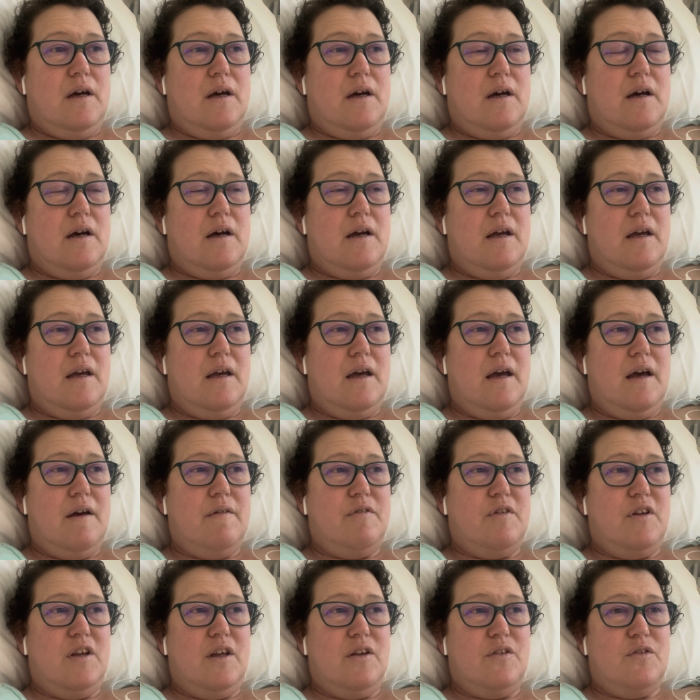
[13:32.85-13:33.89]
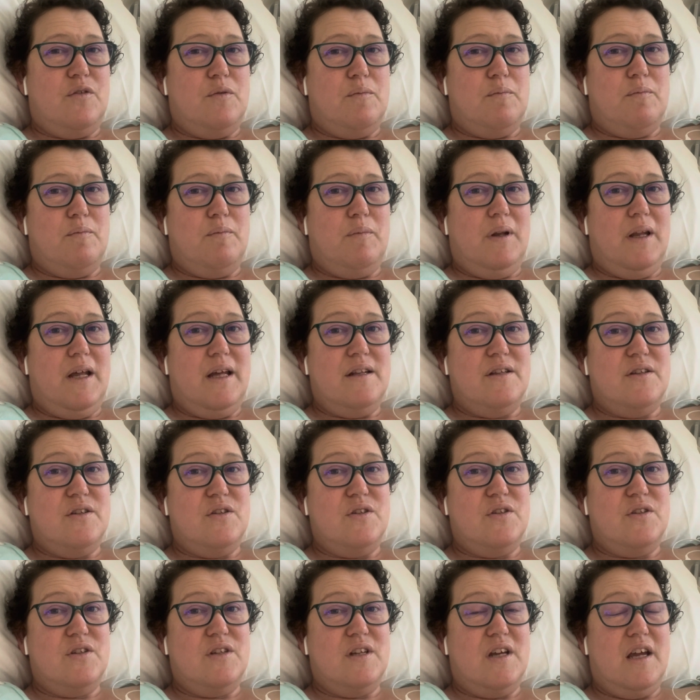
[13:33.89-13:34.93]
I have to get some
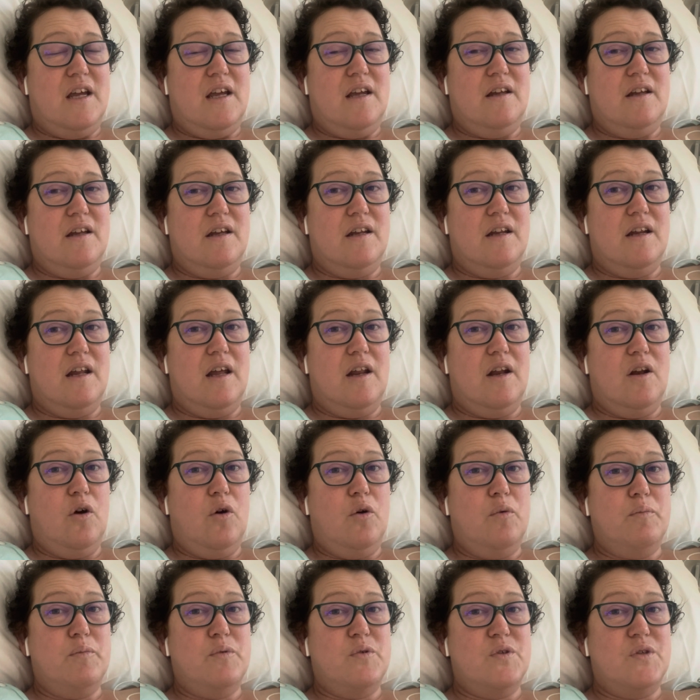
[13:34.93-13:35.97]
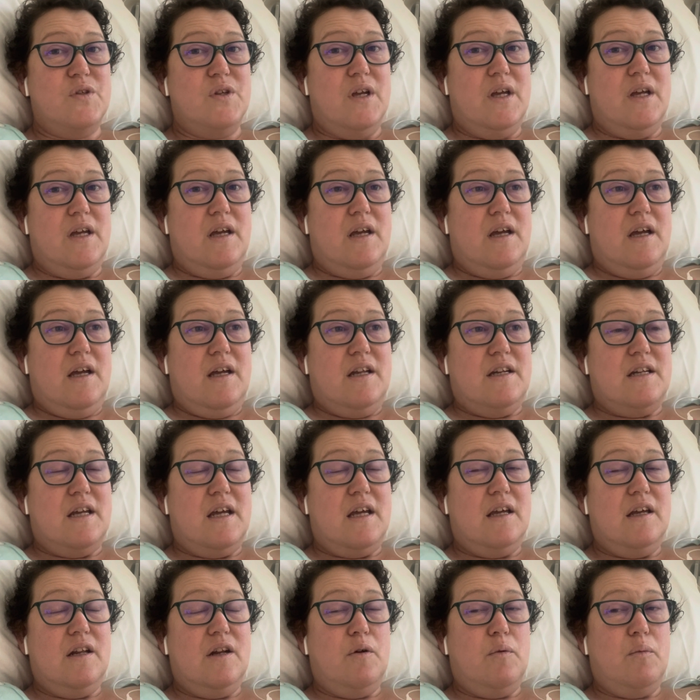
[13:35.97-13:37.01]
bloods taken and obs
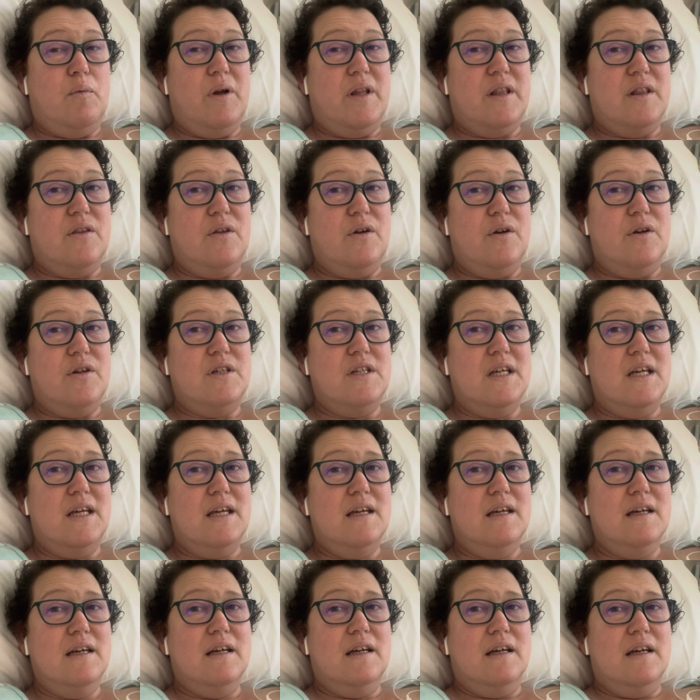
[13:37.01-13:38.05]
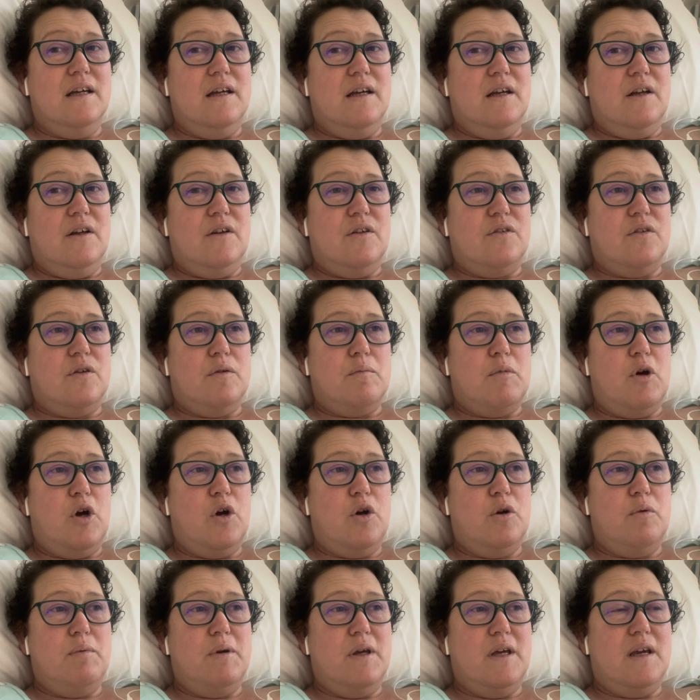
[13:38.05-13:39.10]
taken at 1:30, so I'm
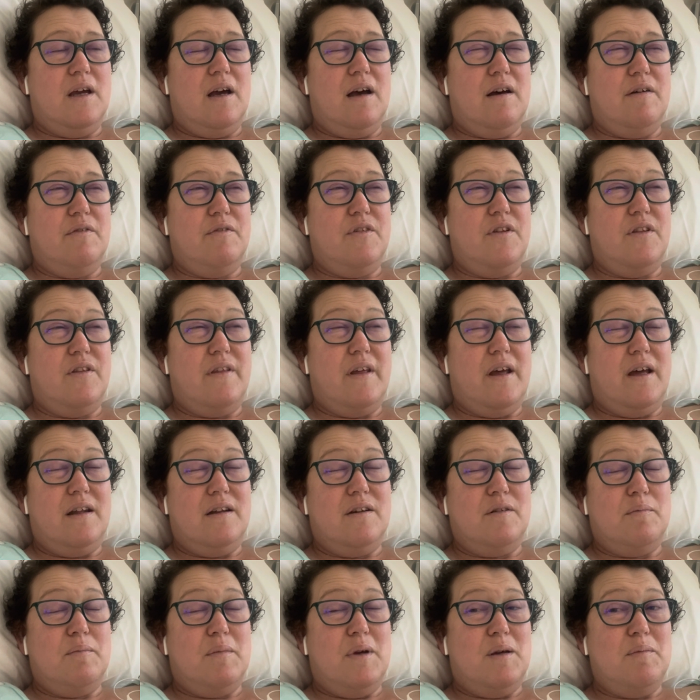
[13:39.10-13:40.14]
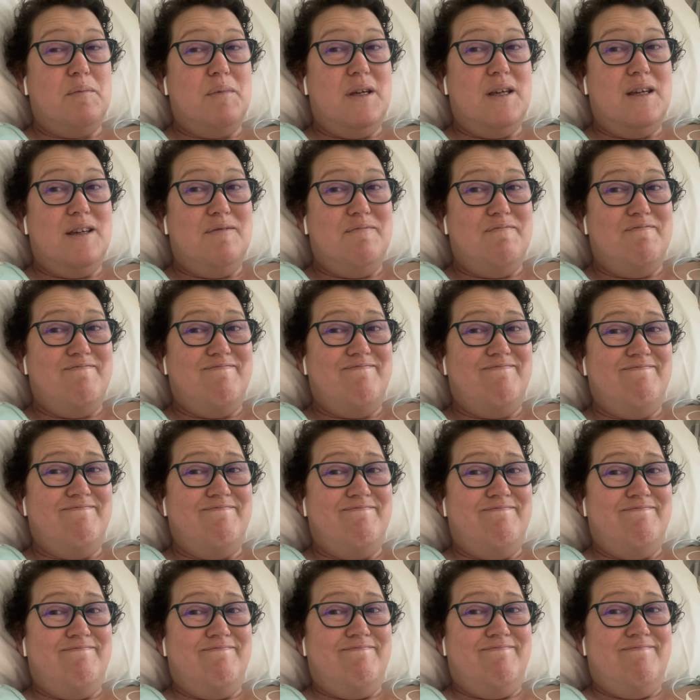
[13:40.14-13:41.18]
hoping after that maybe
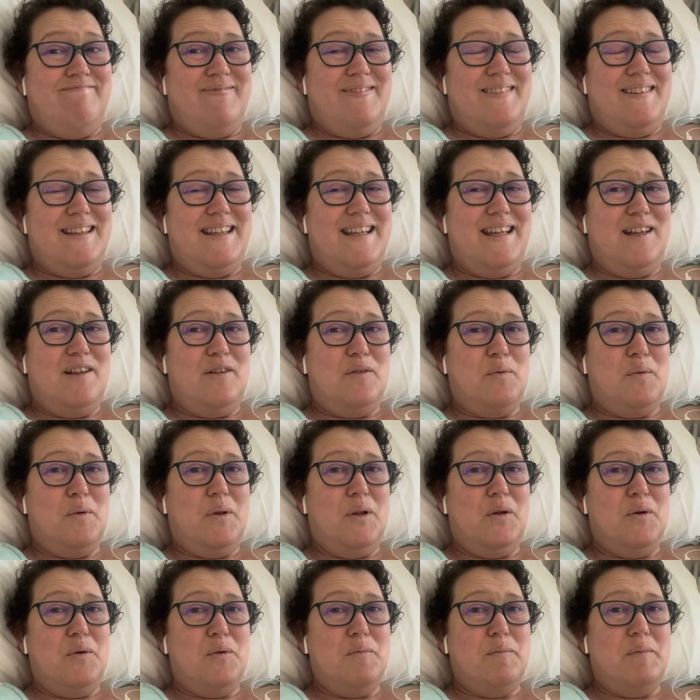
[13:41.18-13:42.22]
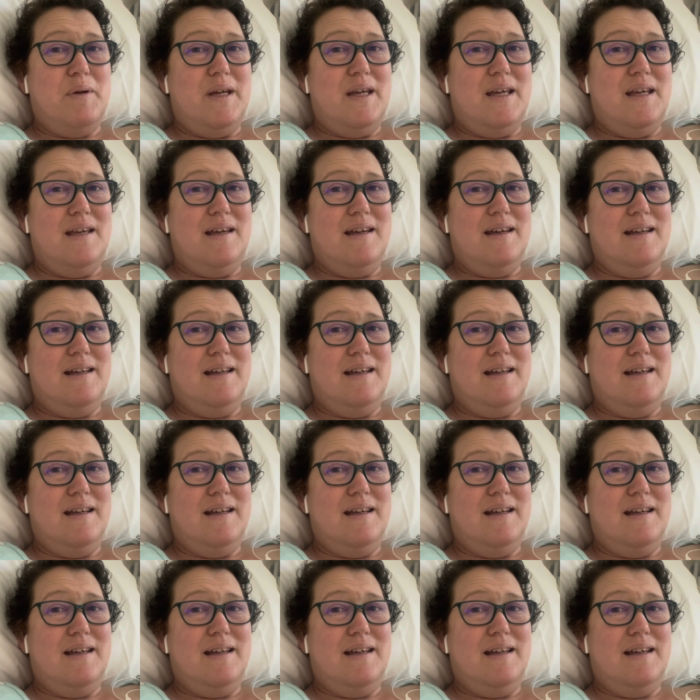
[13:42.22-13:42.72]
things will all be